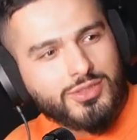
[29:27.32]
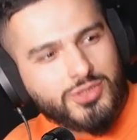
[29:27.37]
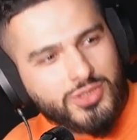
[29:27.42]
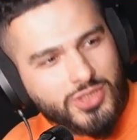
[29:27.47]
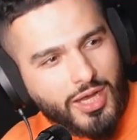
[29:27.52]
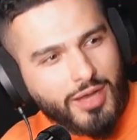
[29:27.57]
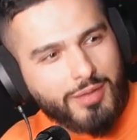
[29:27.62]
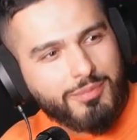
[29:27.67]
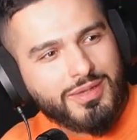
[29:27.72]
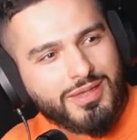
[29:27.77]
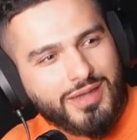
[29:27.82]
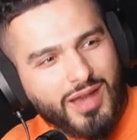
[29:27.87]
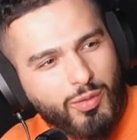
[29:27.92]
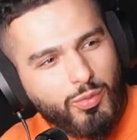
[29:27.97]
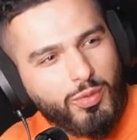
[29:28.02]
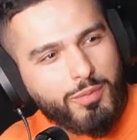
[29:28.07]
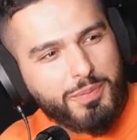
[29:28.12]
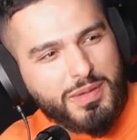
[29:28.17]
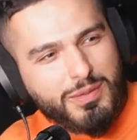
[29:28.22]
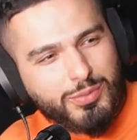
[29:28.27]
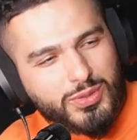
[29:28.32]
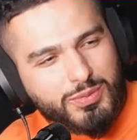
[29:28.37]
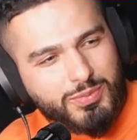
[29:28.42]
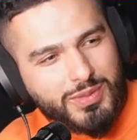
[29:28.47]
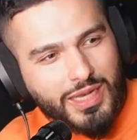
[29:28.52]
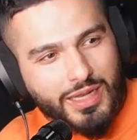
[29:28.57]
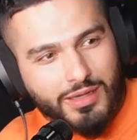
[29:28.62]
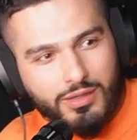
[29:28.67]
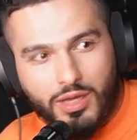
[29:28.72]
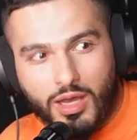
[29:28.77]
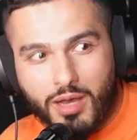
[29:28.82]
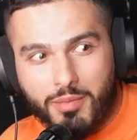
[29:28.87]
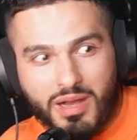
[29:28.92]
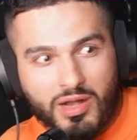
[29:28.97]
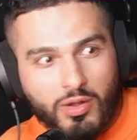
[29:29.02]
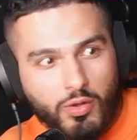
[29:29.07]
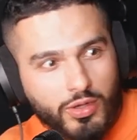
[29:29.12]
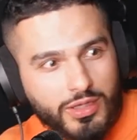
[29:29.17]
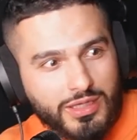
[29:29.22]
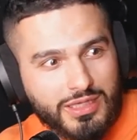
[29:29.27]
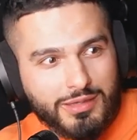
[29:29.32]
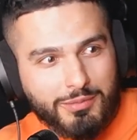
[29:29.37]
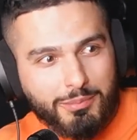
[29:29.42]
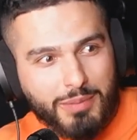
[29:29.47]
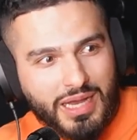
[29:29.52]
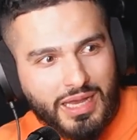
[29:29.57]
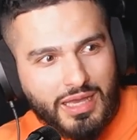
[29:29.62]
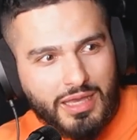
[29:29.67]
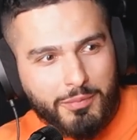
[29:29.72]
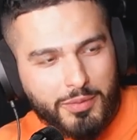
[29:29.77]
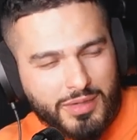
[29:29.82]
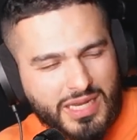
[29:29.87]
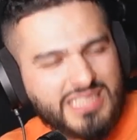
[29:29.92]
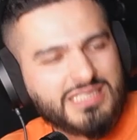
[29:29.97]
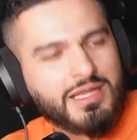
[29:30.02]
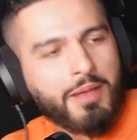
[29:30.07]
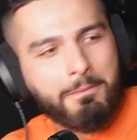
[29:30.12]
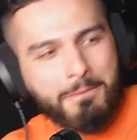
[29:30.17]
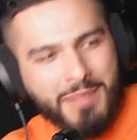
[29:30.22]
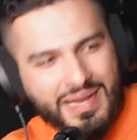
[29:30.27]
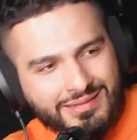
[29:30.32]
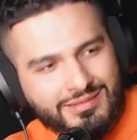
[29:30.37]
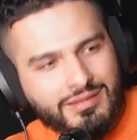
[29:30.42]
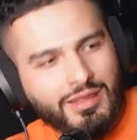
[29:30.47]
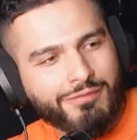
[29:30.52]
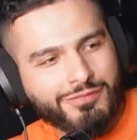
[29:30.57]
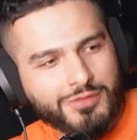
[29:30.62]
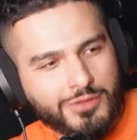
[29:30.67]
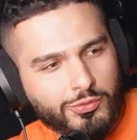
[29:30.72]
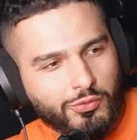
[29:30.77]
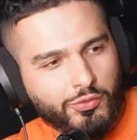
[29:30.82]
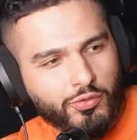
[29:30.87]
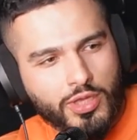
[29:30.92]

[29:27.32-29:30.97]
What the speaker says: do you know what I mean? I want people to be like, nah, man, got eaten by a hippo. That's a mad death story.